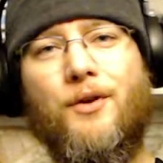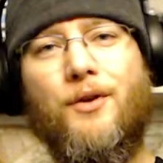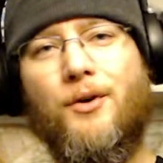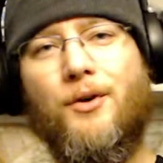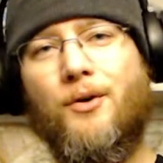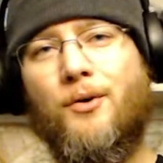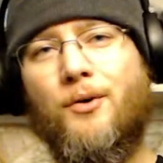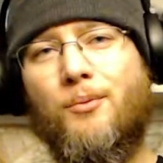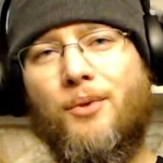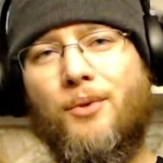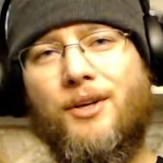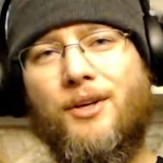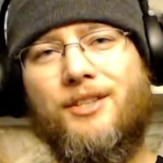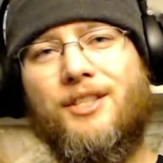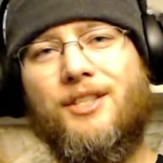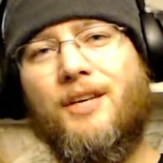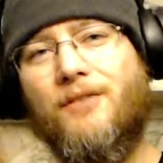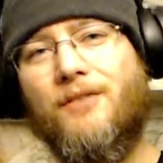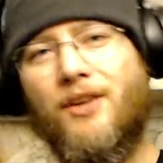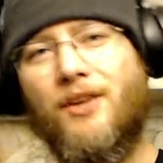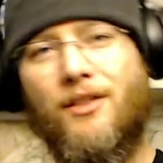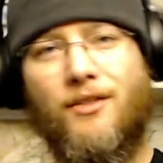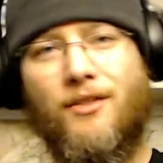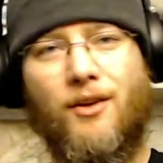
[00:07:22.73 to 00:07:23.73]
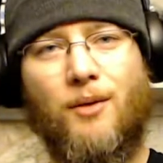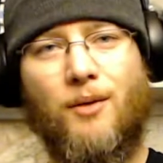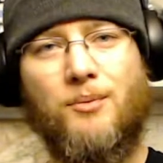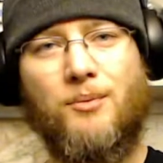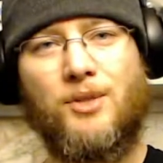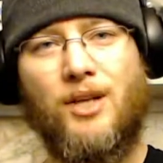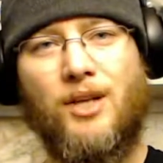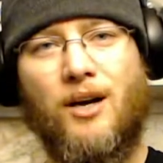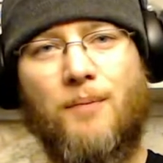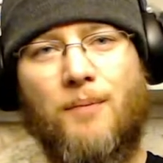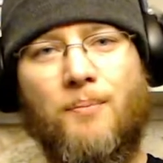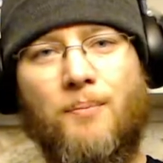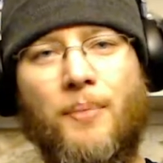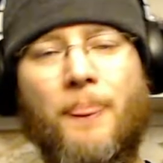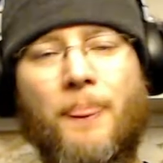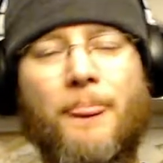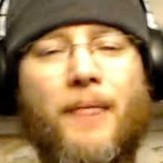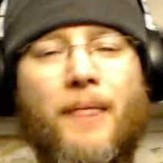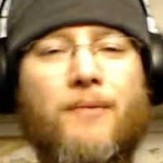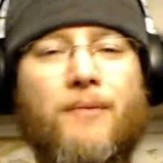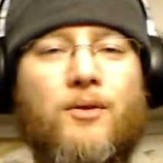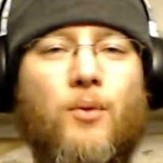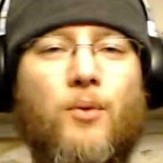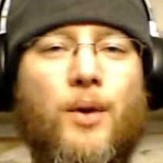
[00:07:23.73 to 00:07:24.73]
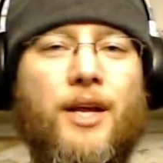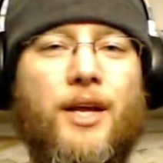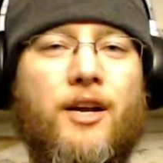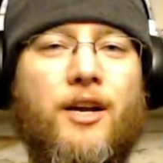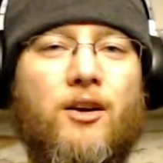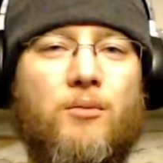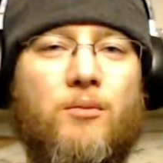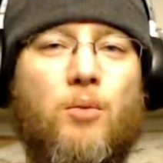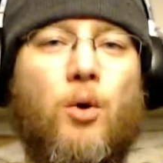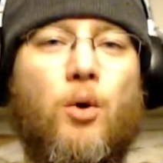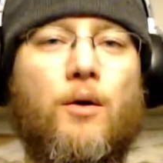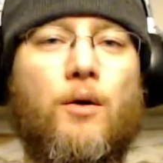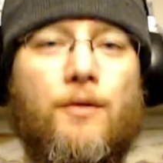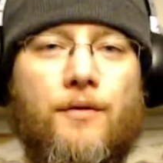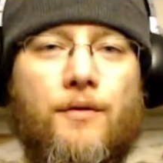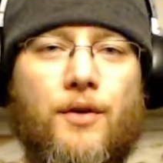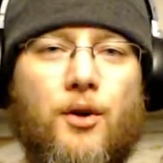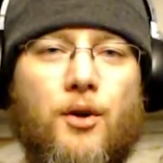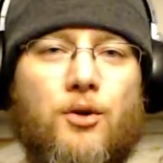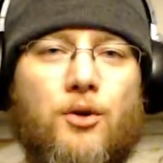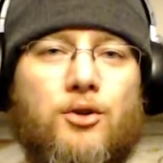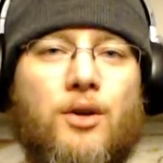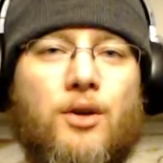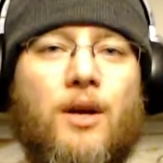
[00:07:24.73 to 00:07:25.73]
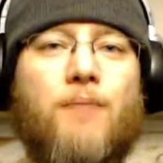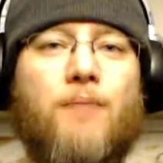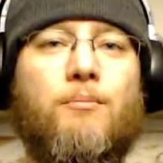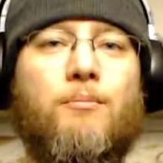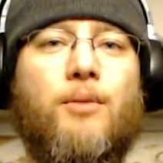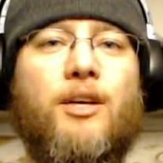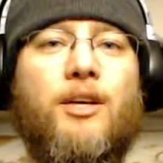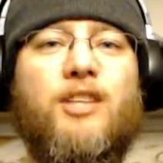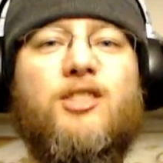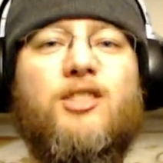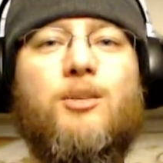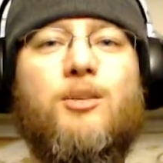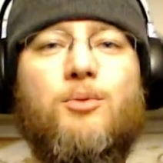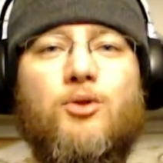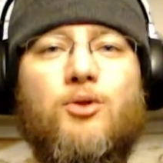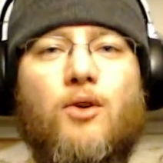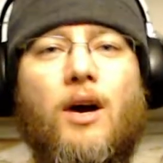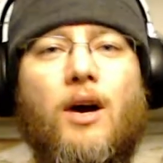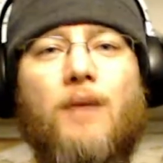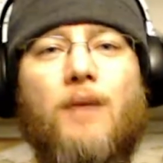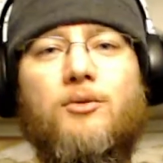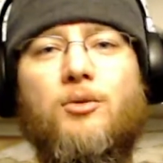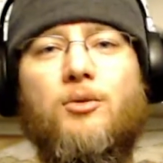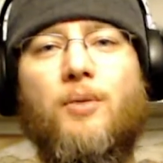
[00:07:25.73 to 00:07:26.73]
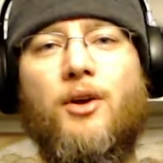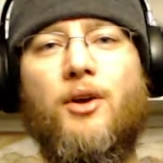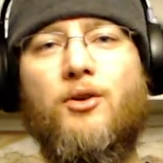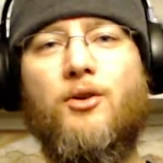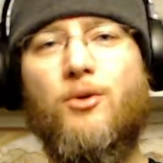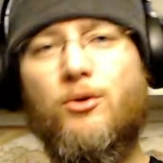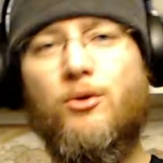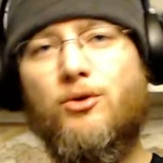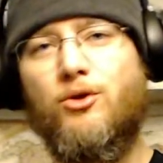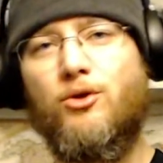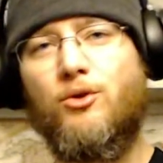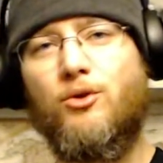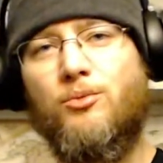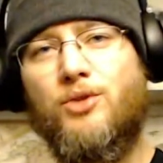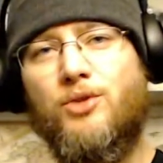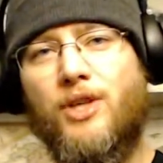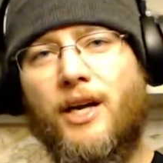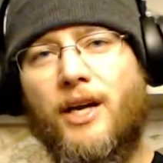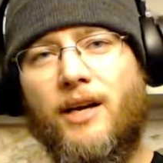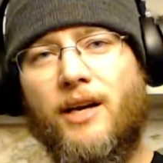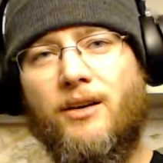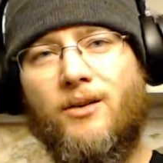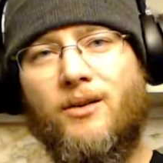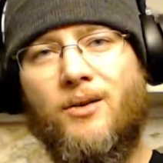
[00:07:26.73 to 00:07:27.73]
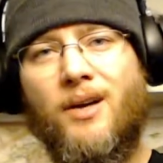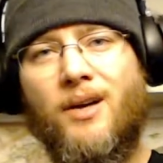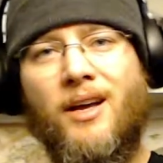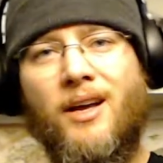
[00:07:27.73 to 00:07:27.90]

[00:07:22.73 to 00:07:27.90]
please give it a thumbs up. If you want to hear more reviews, please subscribe to my YouTube channel.